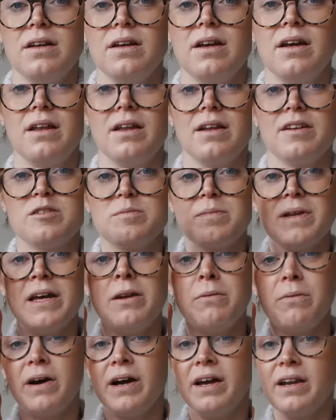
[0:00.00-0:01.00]
I'll explain
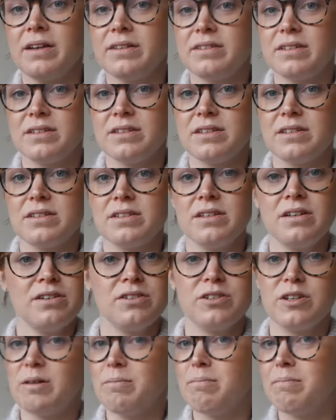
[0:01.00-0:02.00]
why it is in
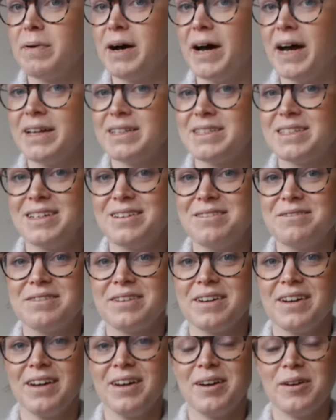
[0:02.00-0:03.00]
such a massive
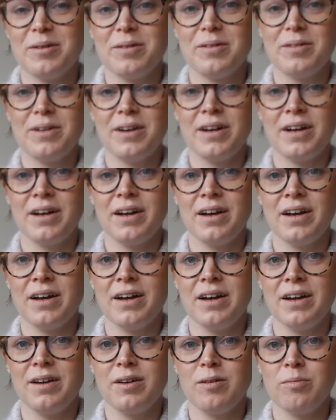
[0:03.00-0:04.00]

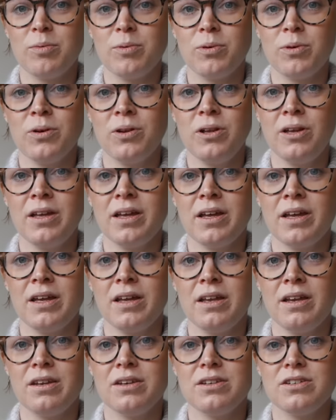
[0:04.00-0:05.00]
ball
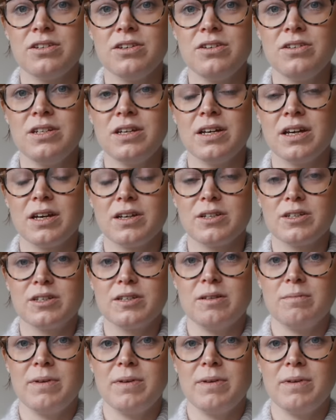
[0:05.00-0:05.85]
in two ticks.